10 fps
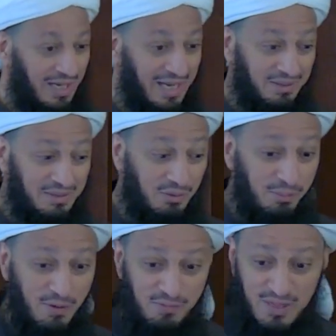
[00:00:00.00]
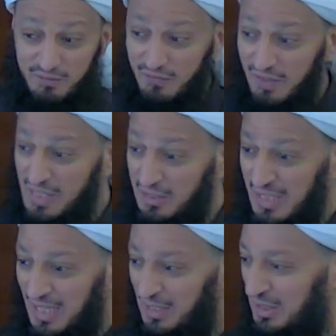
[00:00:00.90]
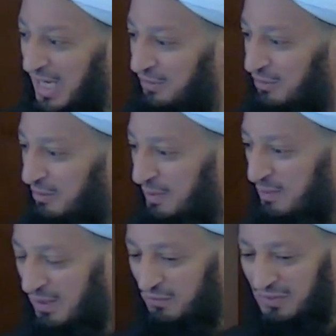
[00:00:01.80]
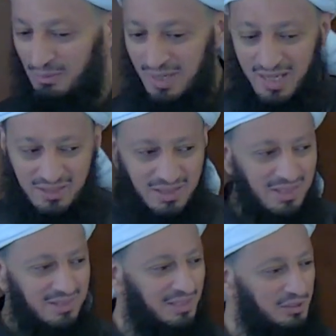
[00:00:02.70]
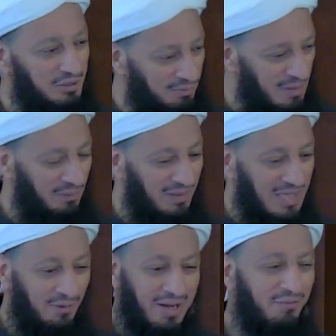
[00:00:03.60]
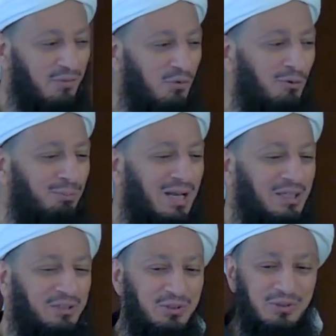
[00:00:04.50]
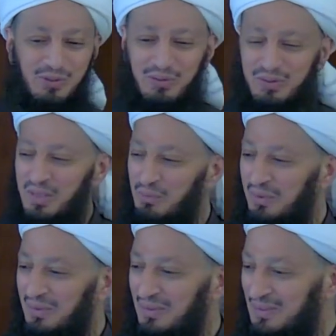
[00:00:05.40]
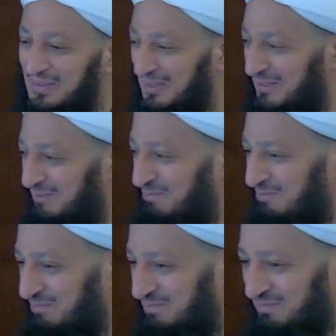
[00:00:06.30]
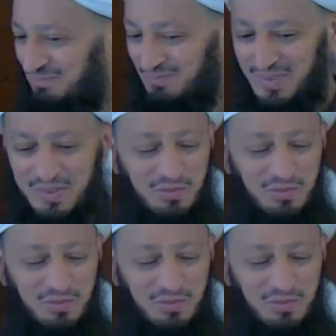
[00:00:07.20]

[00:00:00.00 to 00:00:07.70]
And group of munafiqeen started saying to the people of Iman that you people now have no place to go in the world. You